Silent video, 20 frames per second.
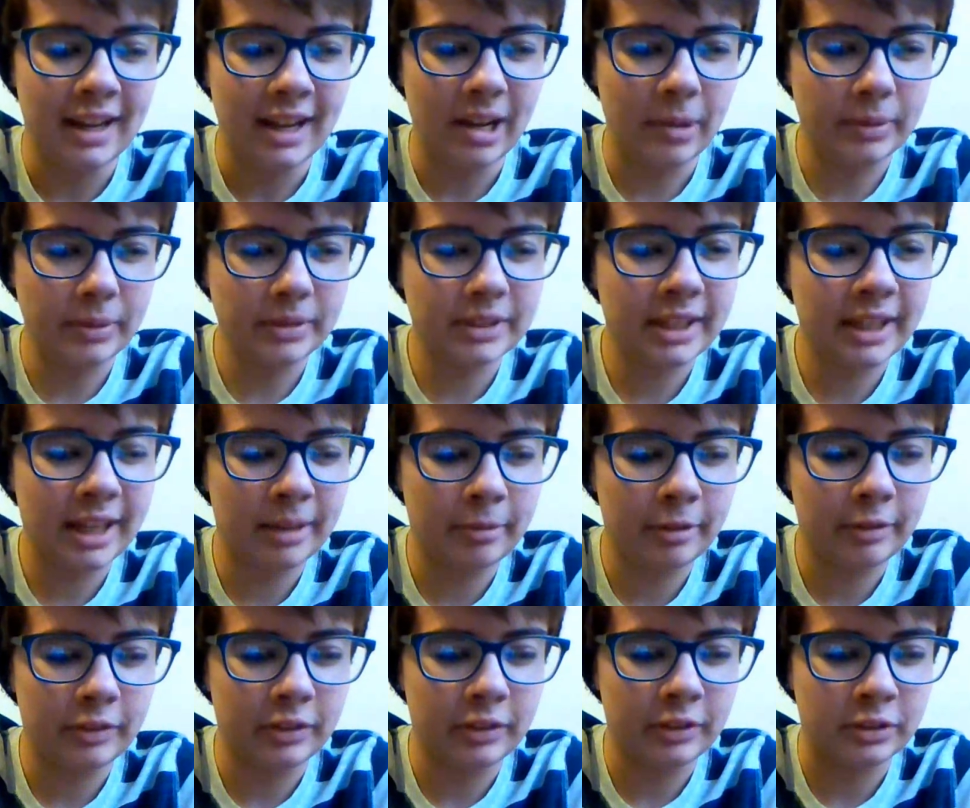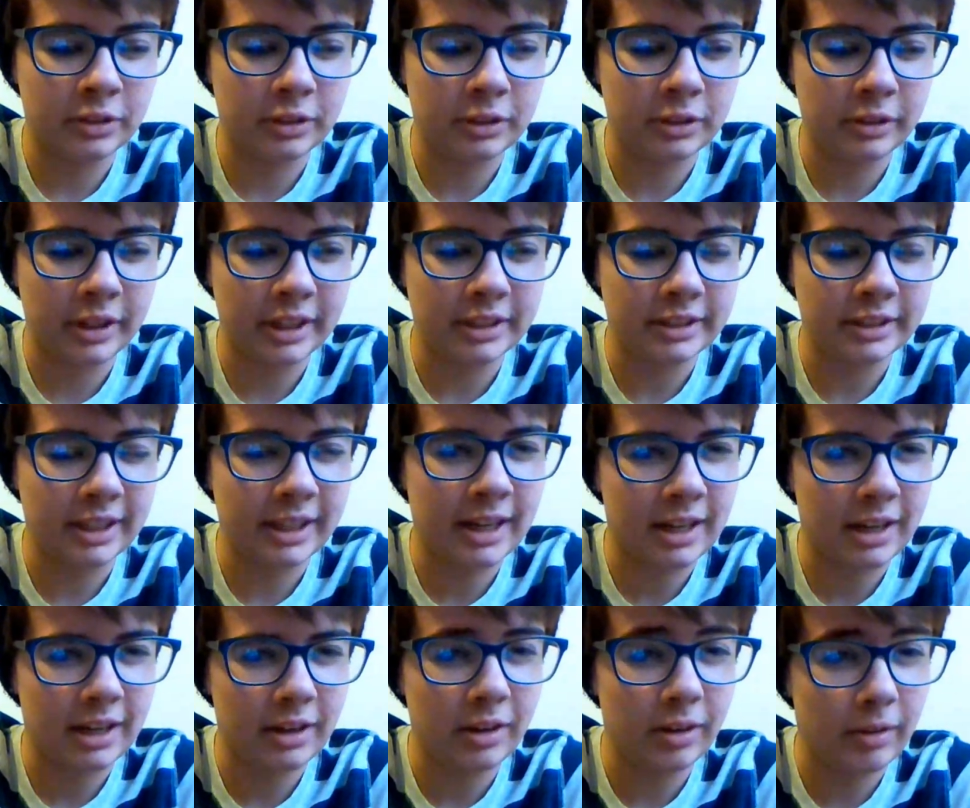And once I had my first girl kiss, I
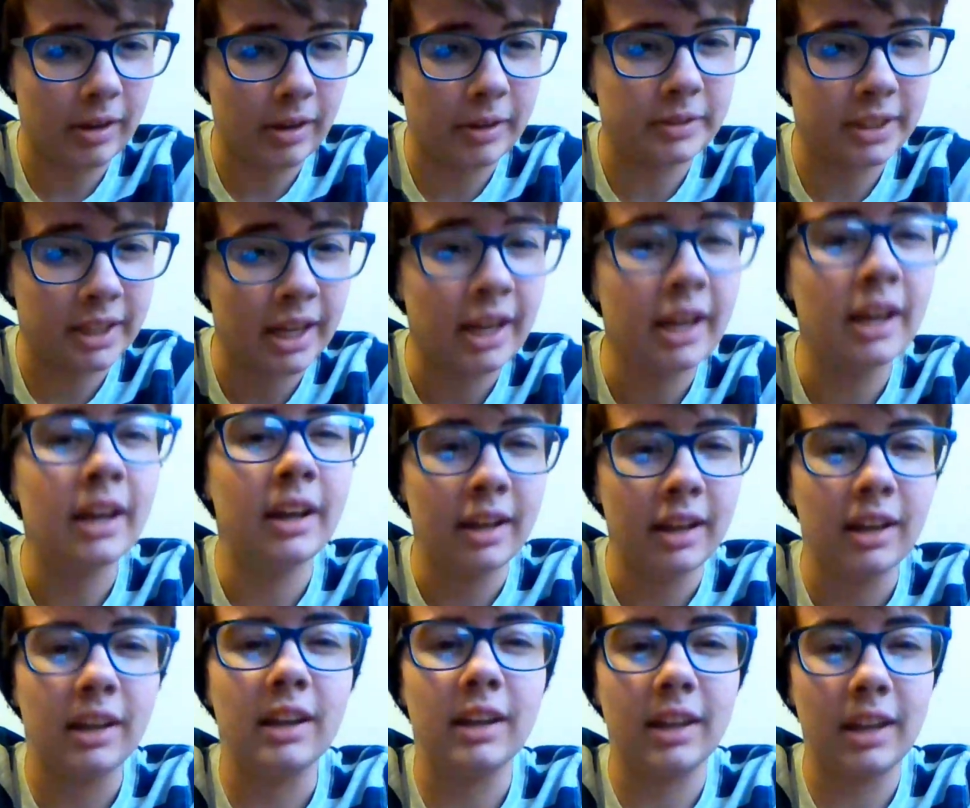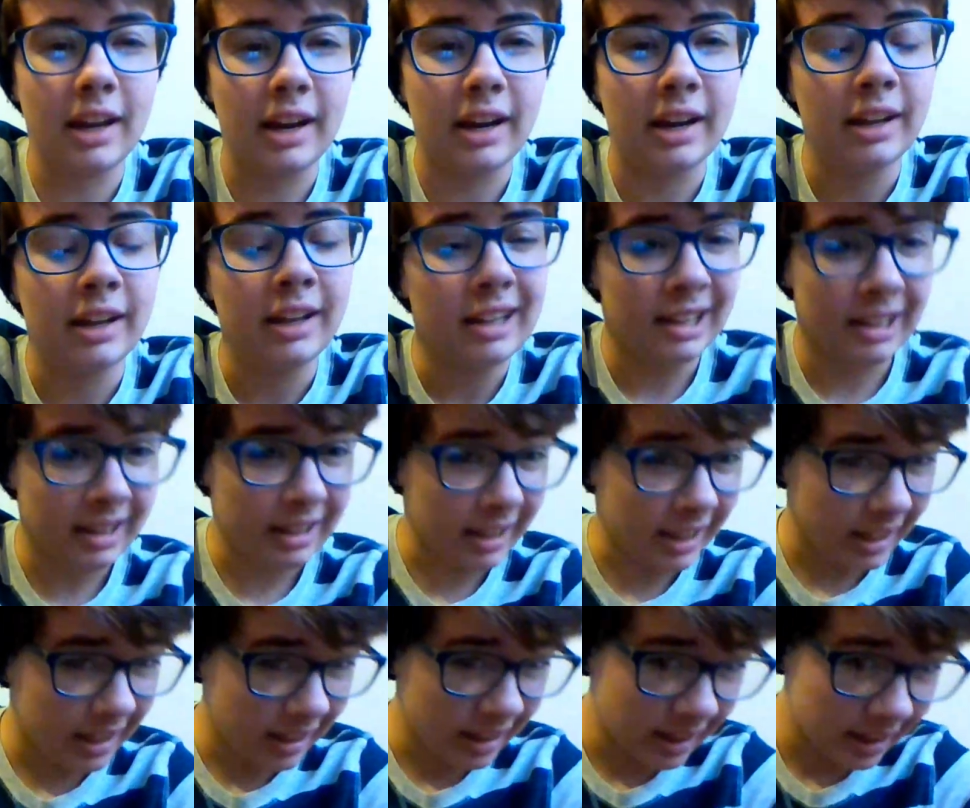kind of knew. I was like, yeah. And
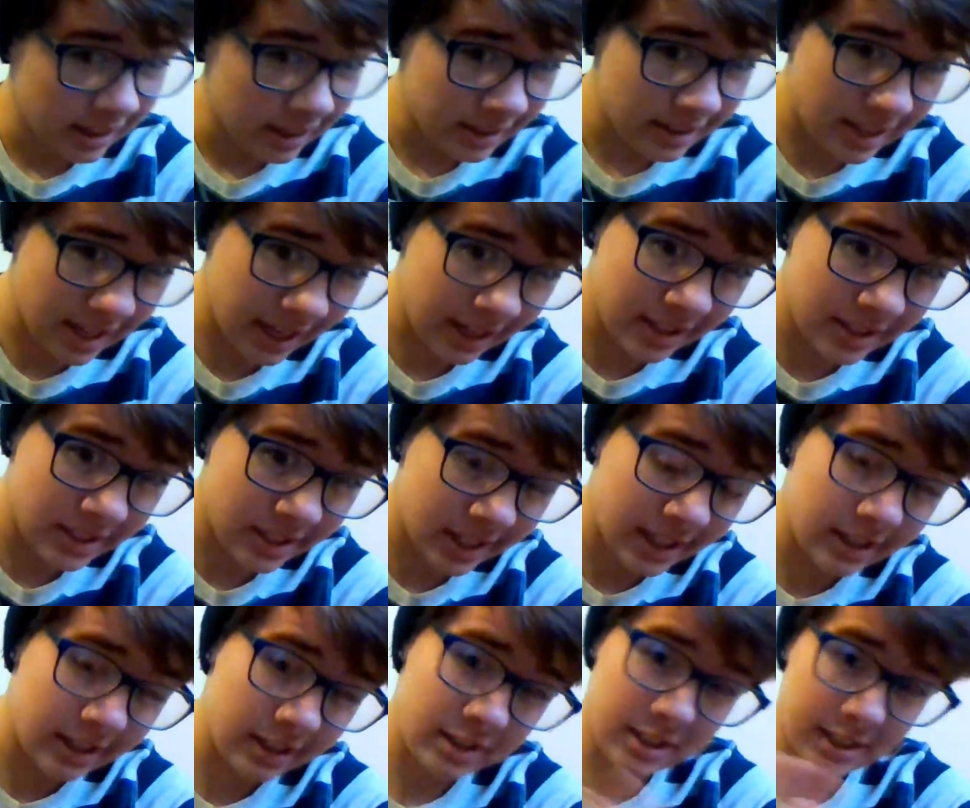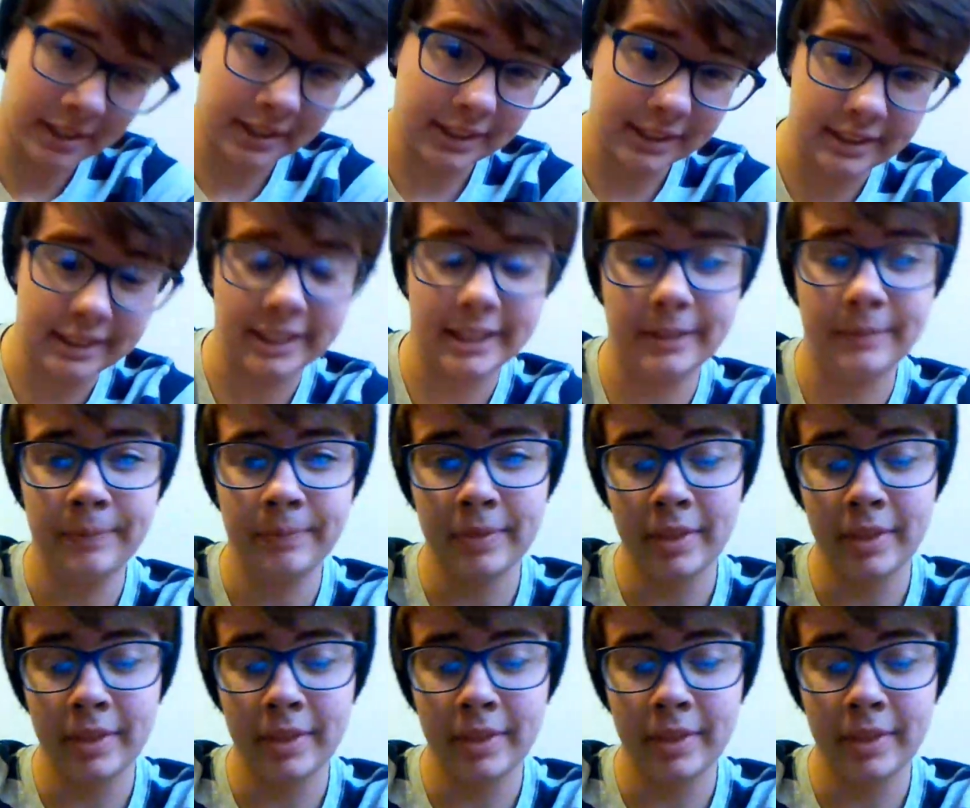like Day said, and Jelly said,